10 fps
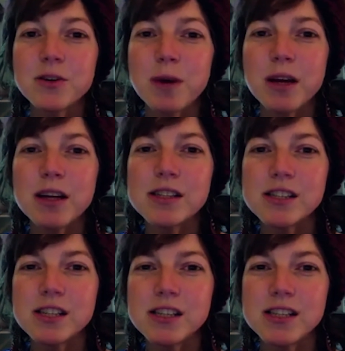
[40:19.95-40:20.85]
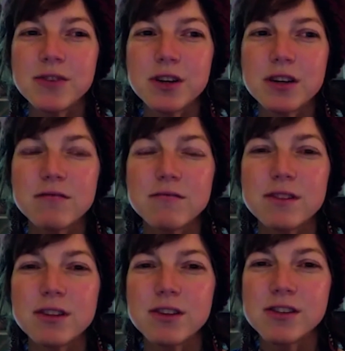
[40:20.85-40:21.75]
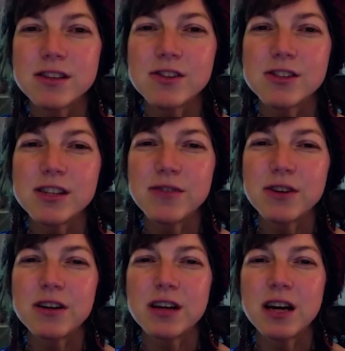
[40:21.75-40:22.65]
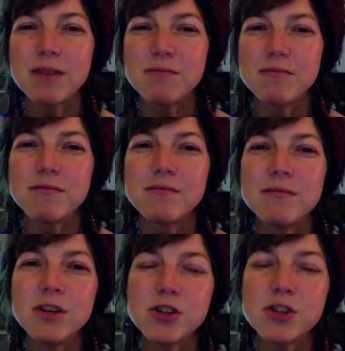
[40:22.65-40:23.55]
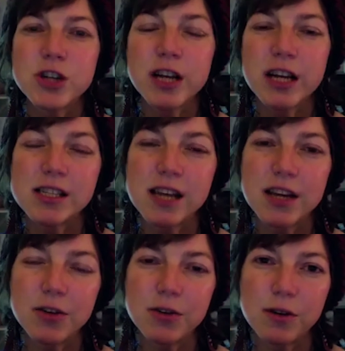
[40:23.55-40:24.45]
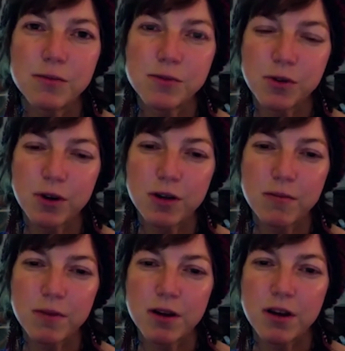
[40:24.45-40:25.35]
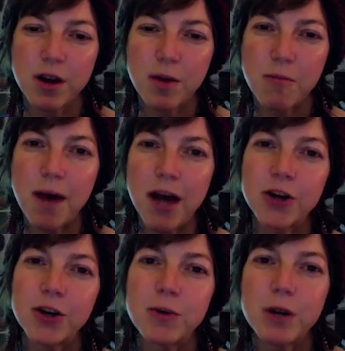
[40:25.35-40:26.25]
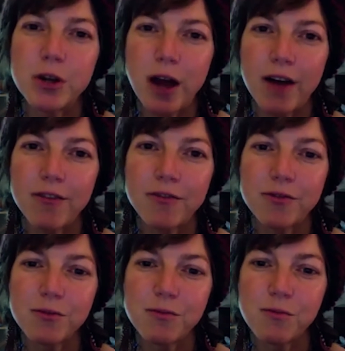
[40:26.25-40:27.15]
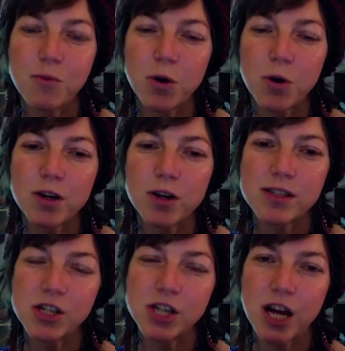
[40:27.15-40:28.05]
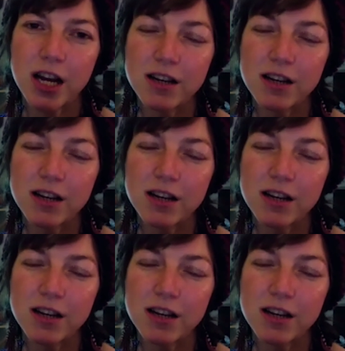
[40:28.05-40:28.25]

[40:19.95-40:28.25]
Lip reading: But it's just a different. There's different nutrients that you absorb better when you have more sunshine.